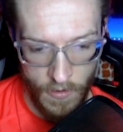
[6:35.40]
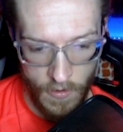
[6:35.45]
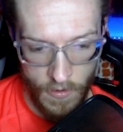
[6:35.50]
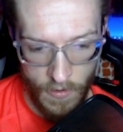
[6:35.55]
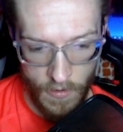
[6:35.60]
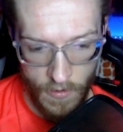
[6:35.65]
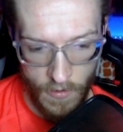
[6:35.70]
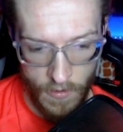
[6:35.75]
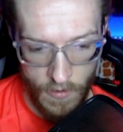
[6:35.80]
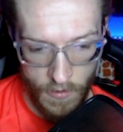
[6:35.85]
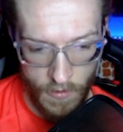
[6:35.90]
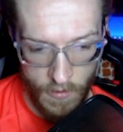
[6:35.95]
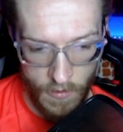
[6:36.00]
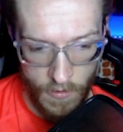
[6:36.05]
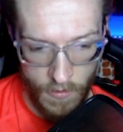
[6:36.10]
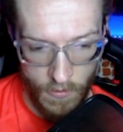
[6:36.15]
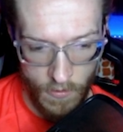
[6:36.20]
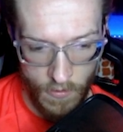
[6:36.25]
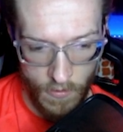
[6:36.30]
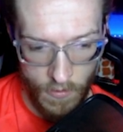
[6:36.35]

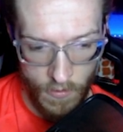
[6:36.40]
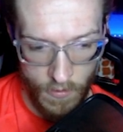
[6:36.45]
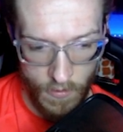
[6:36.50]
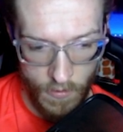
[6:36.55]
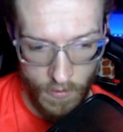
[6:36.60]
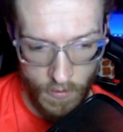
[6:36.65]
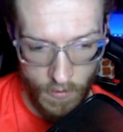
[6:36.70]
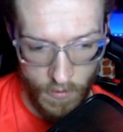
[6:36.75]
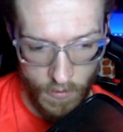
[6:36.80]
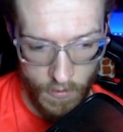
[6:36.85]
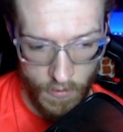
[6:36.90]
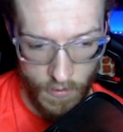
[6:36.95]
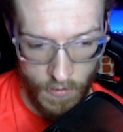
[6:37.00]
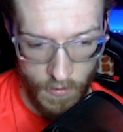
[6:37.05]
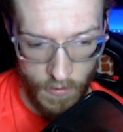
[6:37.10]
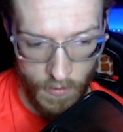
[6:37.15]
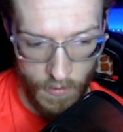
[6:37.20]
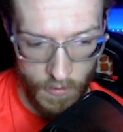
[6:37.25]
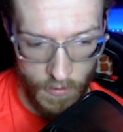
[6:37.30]
Nobody speaks.